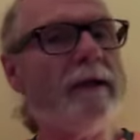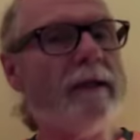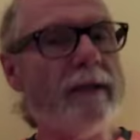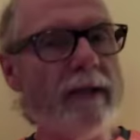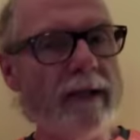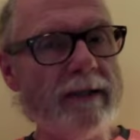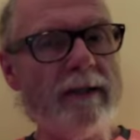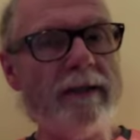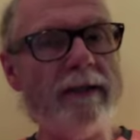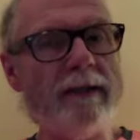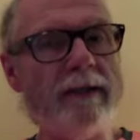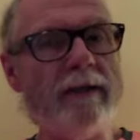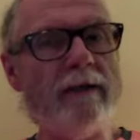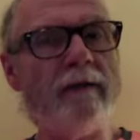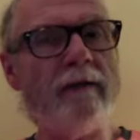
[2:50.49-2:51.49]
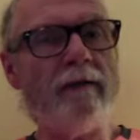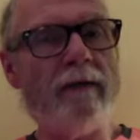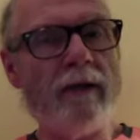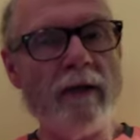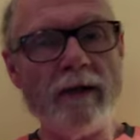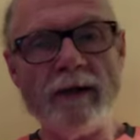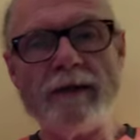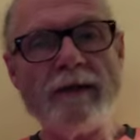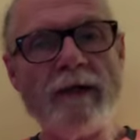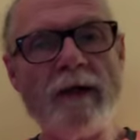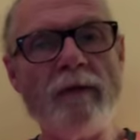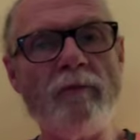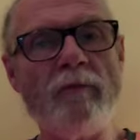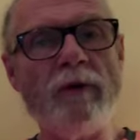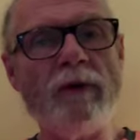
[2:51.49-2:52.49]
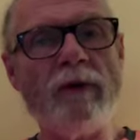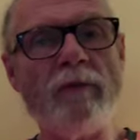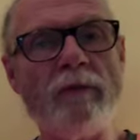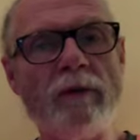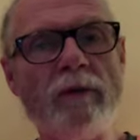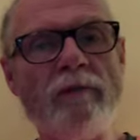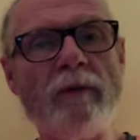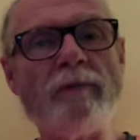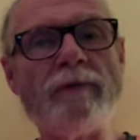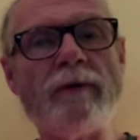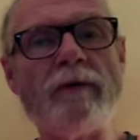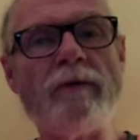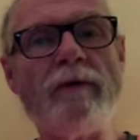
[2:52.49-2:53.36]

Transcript: That's a deal a lot of the time we don't live up to.